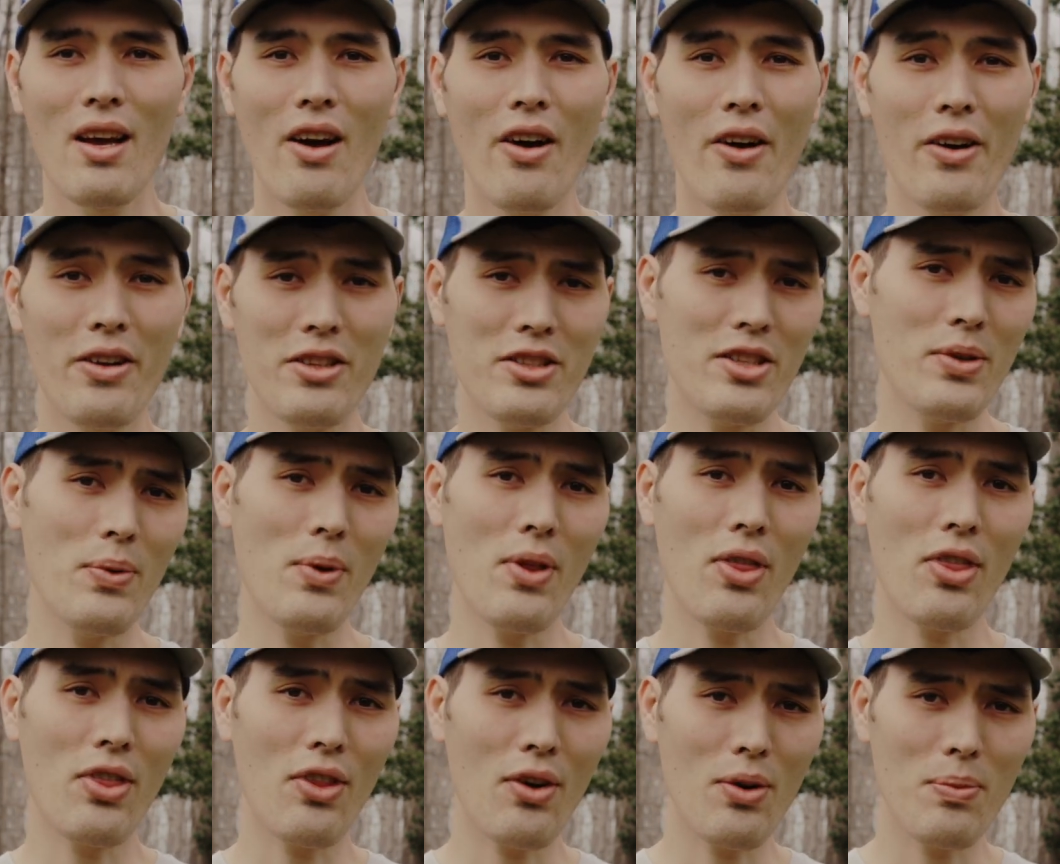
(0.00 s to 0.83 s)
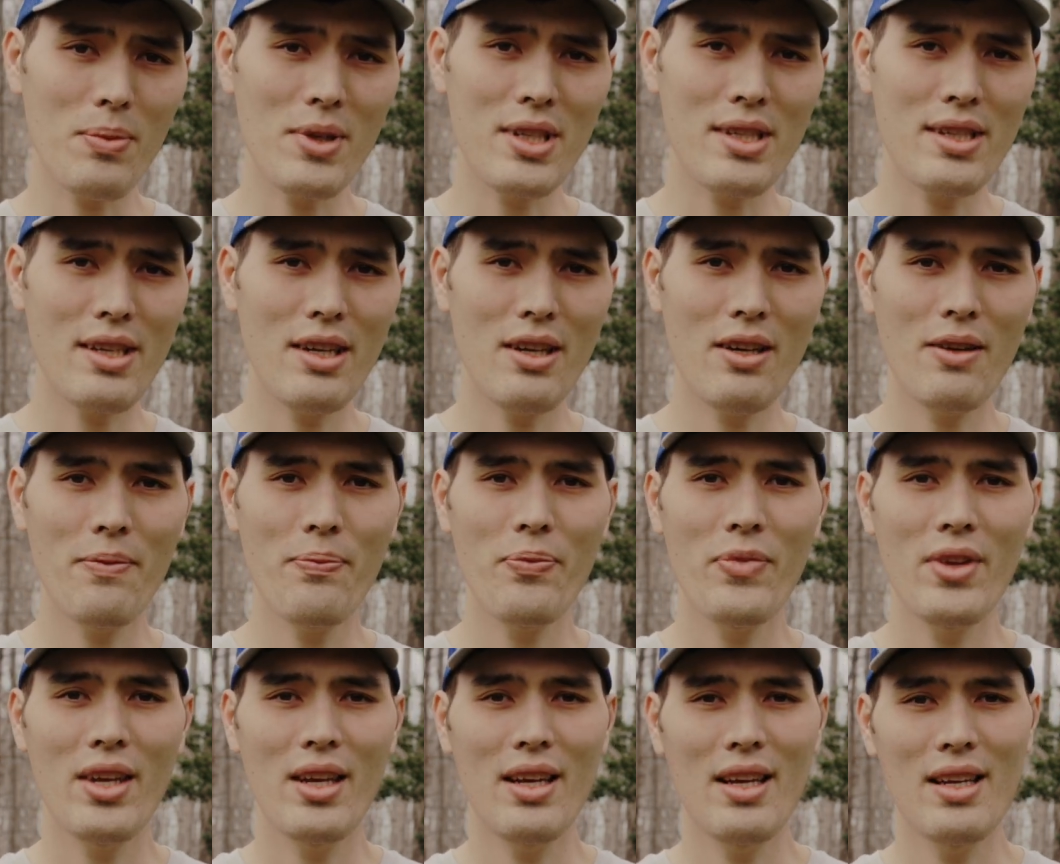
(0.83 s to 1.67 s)
Also, a thermocell
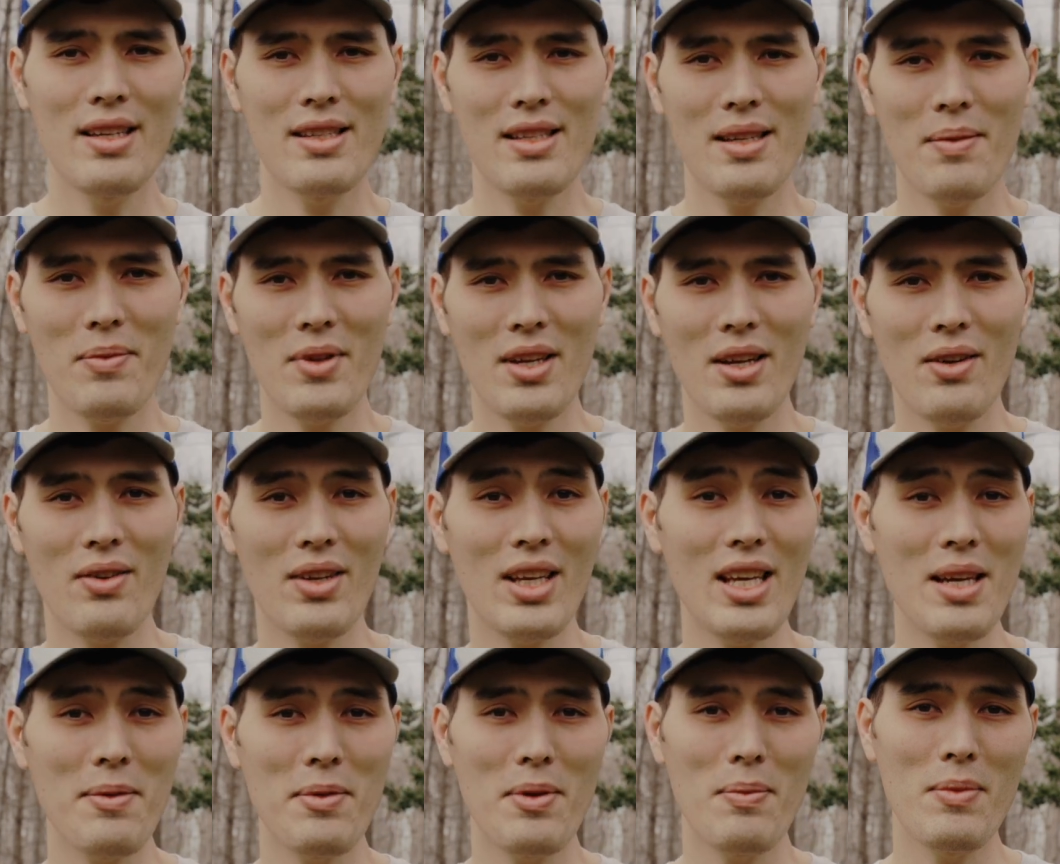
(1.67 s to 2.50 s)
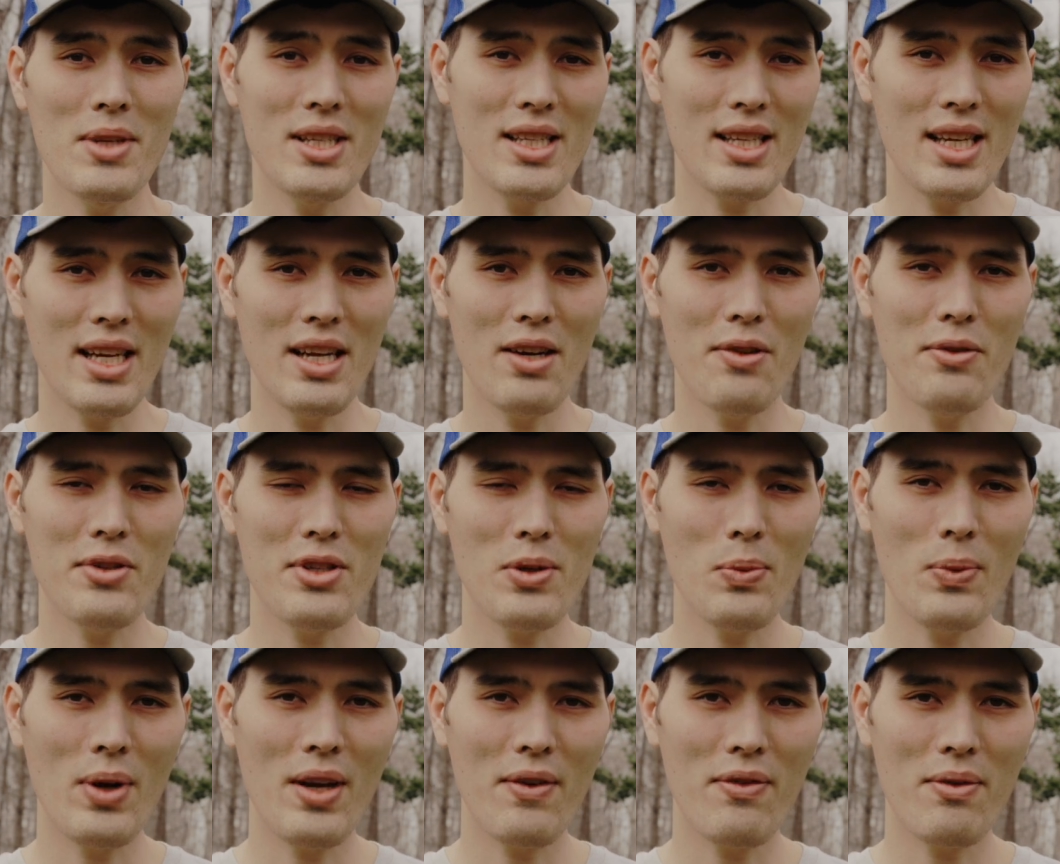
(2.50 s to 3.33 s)
is something that'll keep the mosquitoes
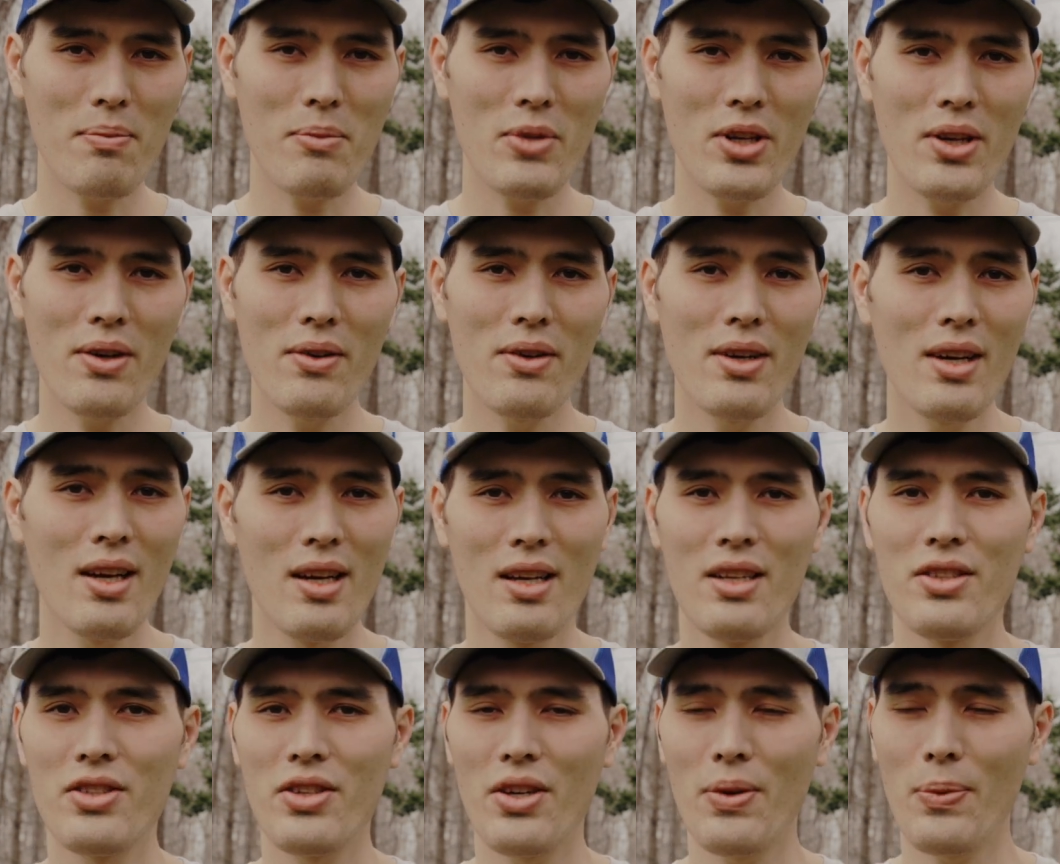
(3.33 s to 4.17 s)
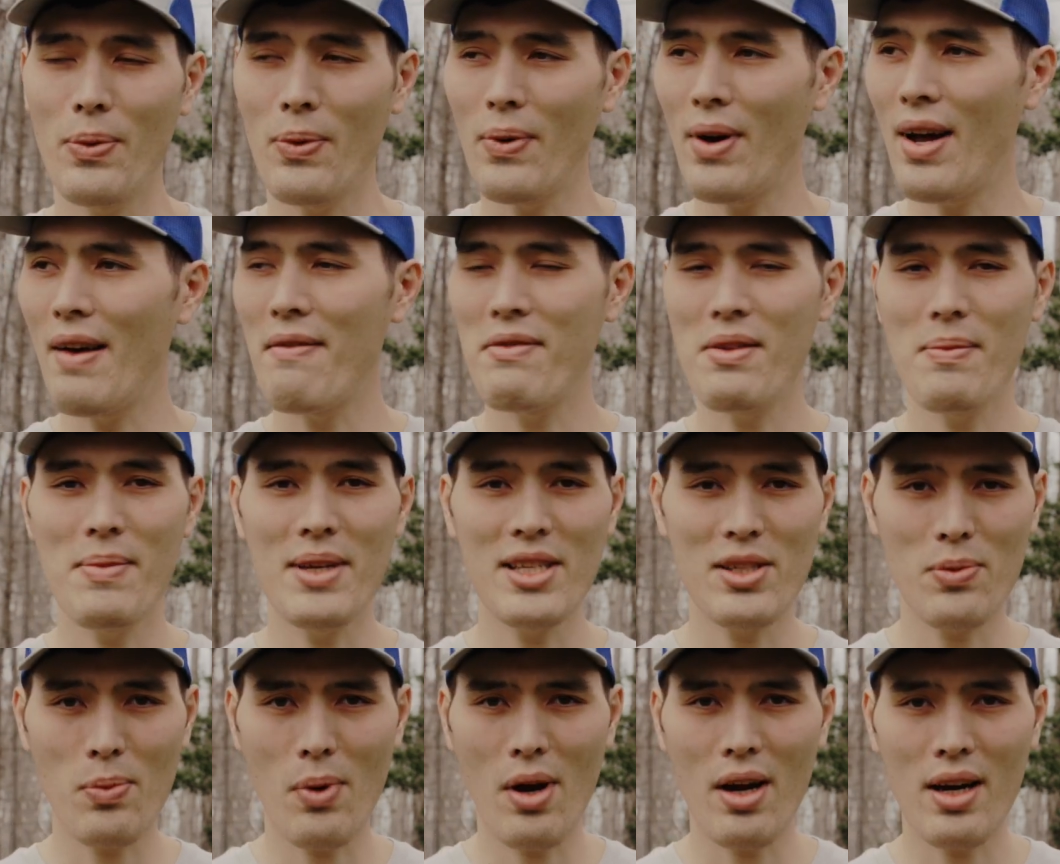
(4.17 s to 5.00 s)
away from you, so you won't have to be
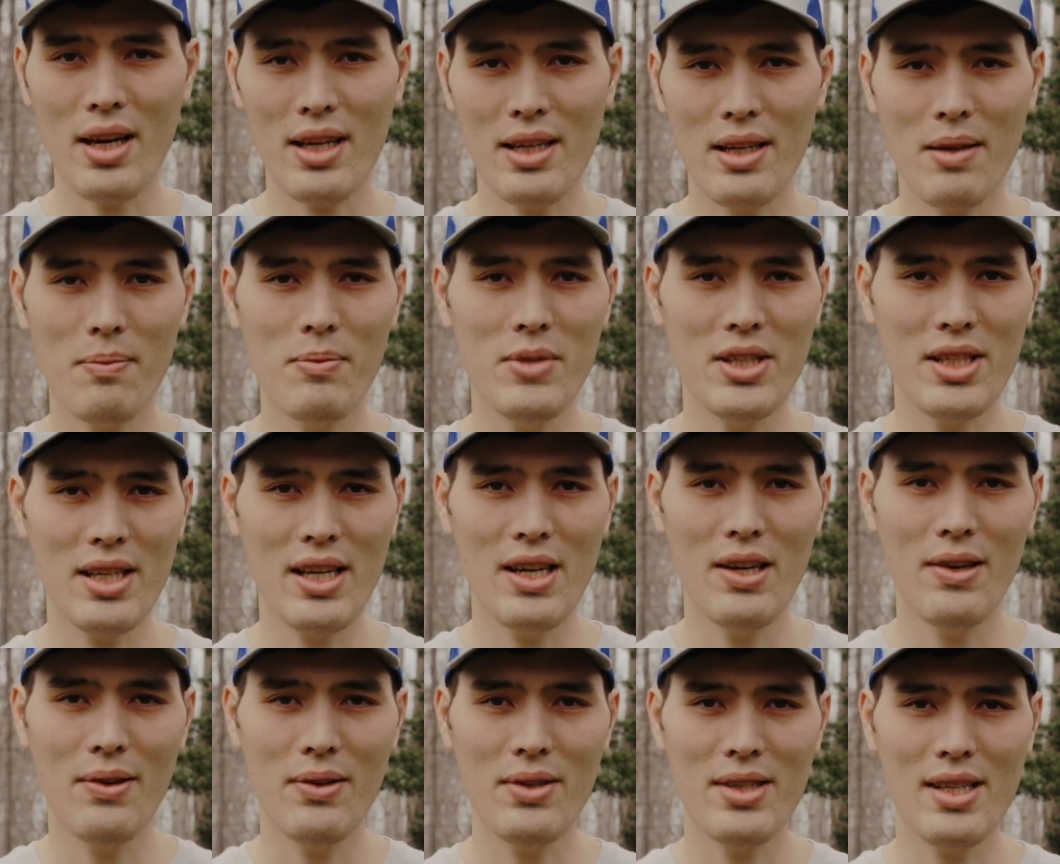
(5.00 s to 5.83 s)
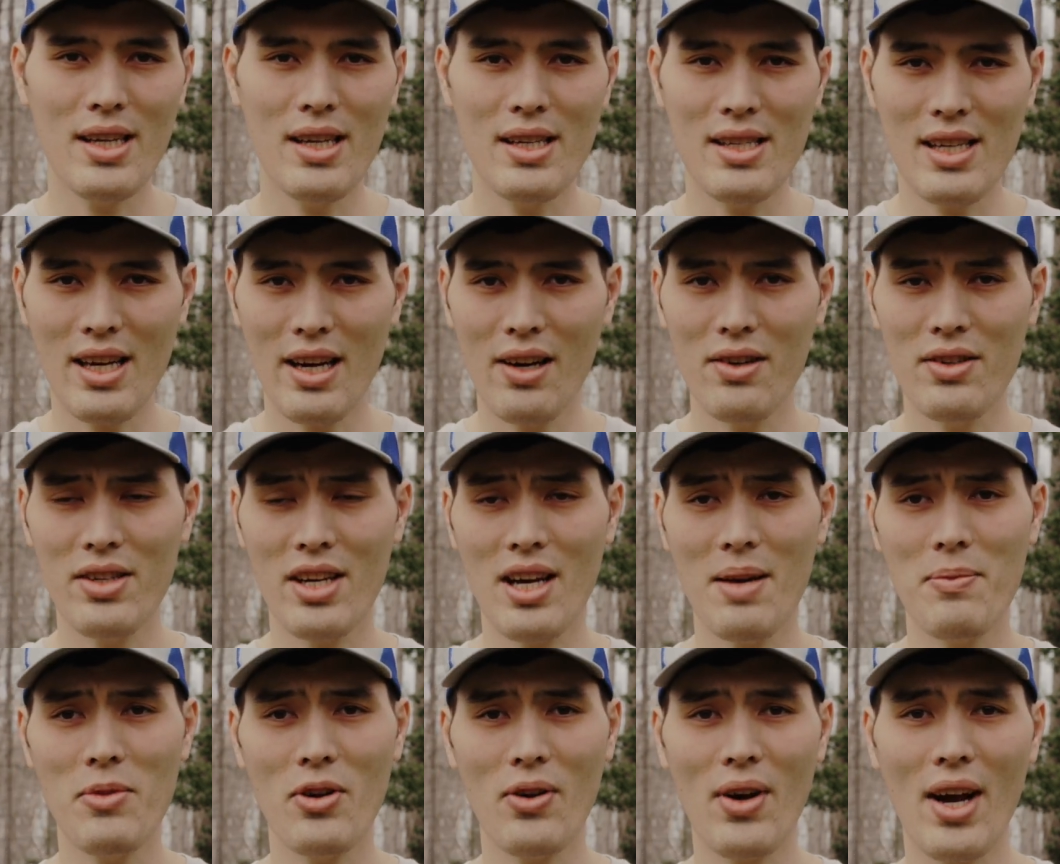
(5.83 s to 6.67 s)
swatting mosquitoes the entire
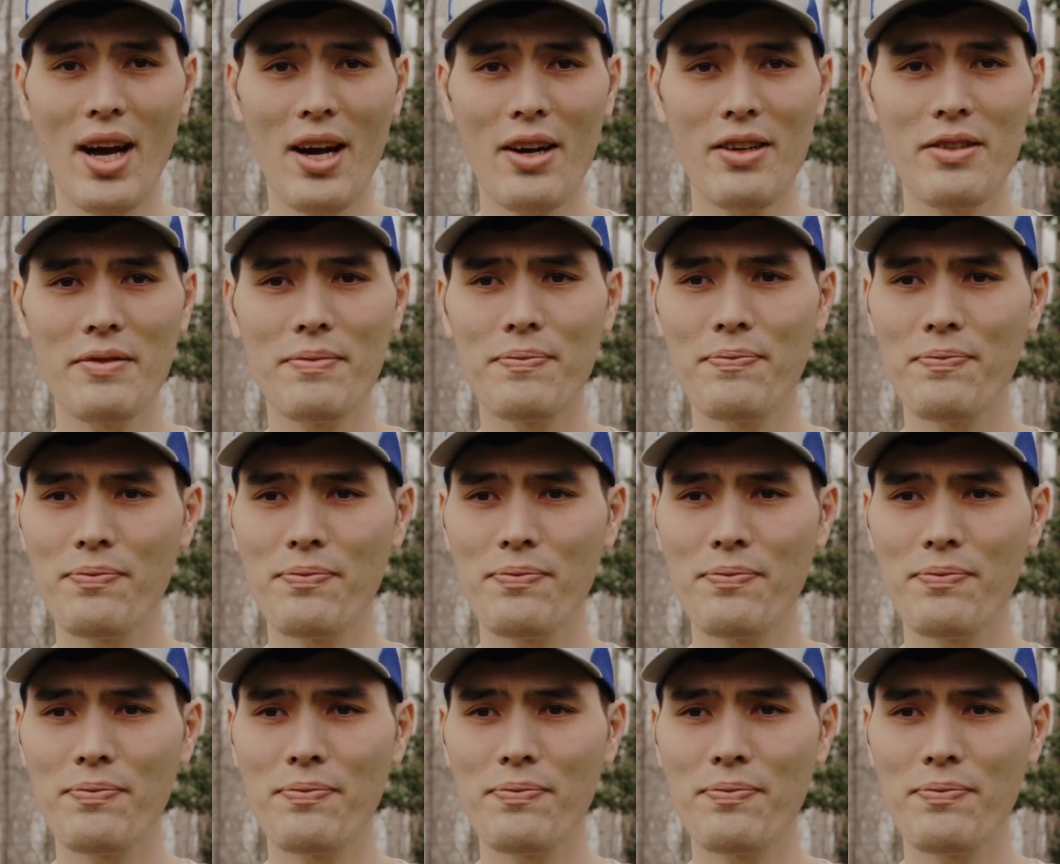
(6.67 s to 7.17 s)
time you're out.